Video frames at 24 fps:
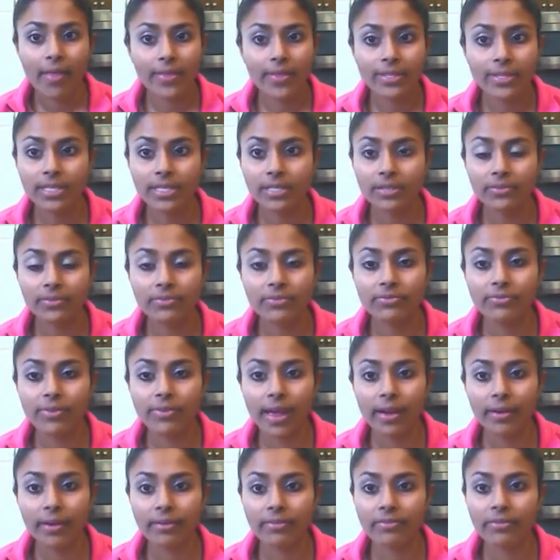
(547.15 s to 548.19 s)
And this is a
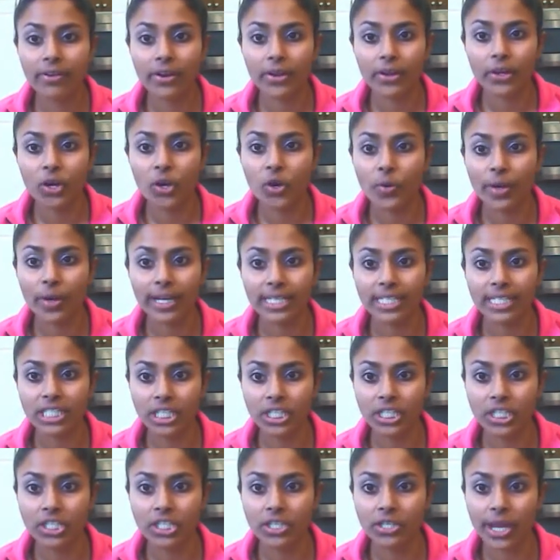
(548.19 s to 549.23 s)
very, very quick
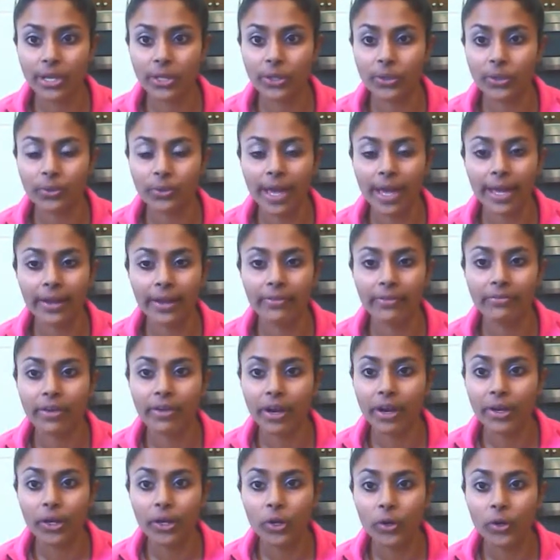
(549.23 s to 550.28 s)
dish, and you get a
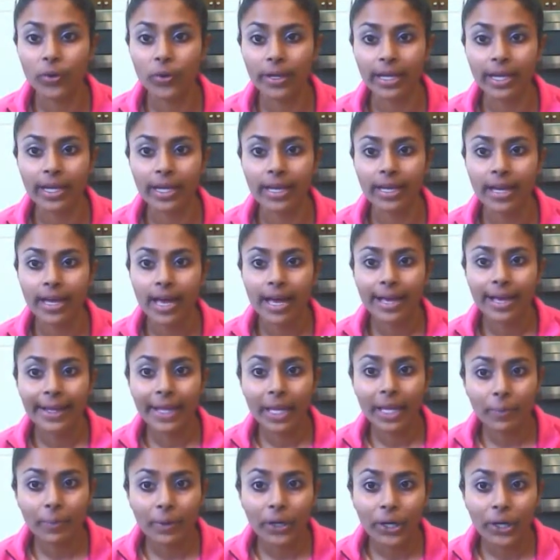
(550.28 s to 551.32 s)
very quick
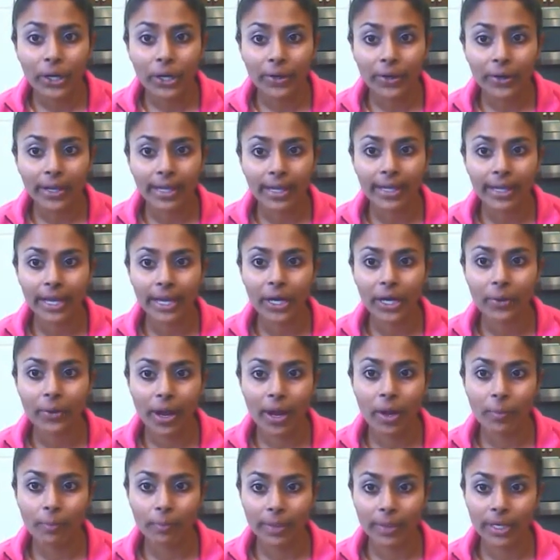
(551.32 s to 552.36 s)
keema curry, a
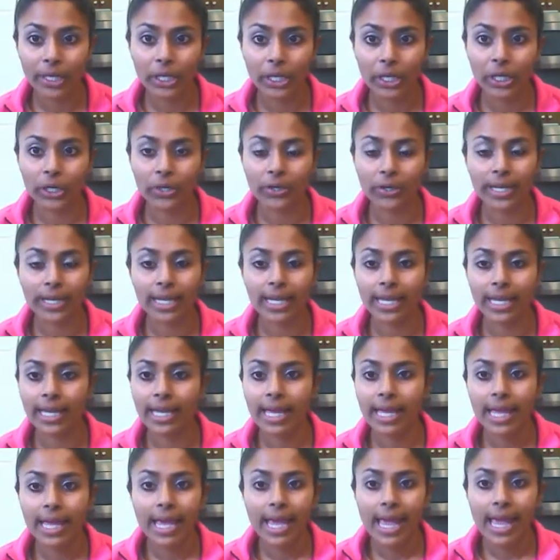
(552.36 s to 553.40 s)
ground meat
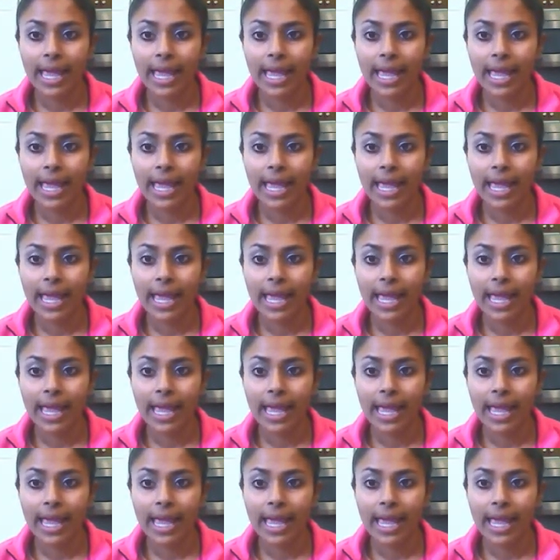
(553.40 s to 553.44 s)
curry,